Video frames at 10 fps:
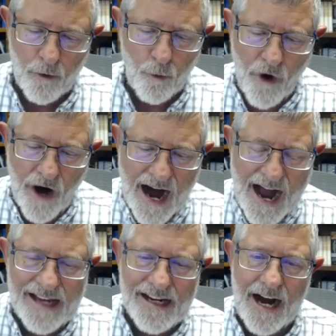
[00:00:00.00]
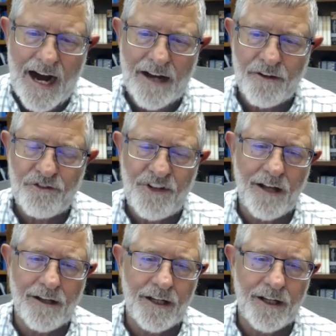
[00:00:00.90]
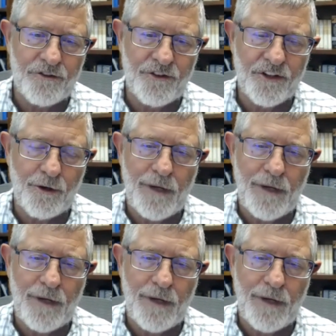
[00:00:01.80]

why God is telling us this.